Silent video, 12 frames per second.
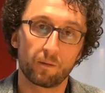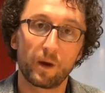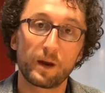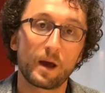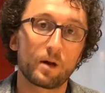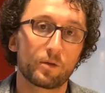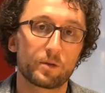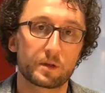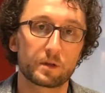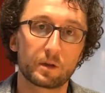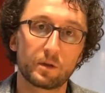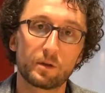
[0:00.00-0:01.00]
when health
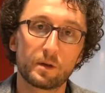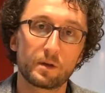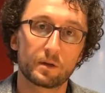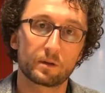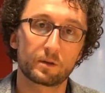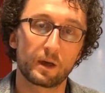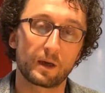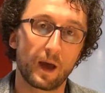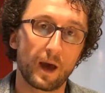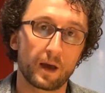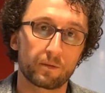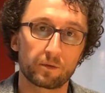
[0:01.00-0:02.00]
was included in looking
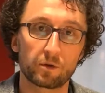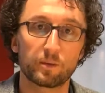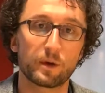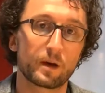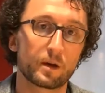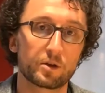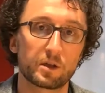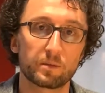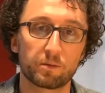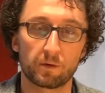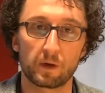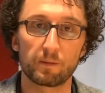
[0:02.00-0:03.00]
at renewable energy
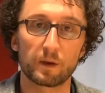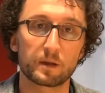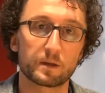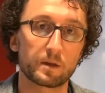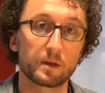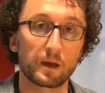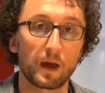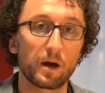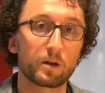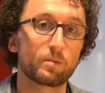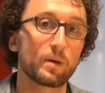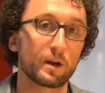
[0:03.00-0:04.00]
deployment, the
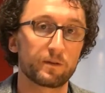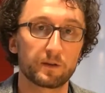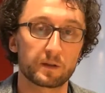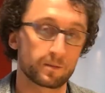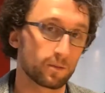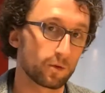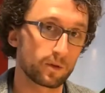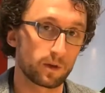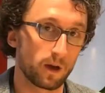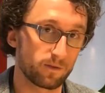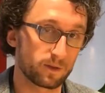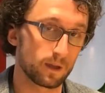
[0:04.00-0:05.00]
health benefits more
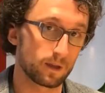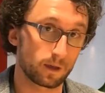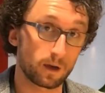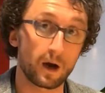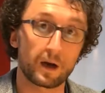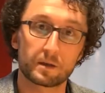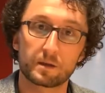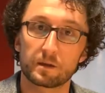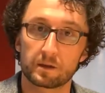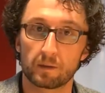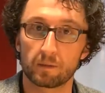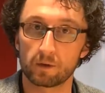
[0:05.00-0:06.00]
than offset the cost
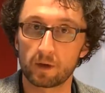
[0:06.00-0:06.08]
in some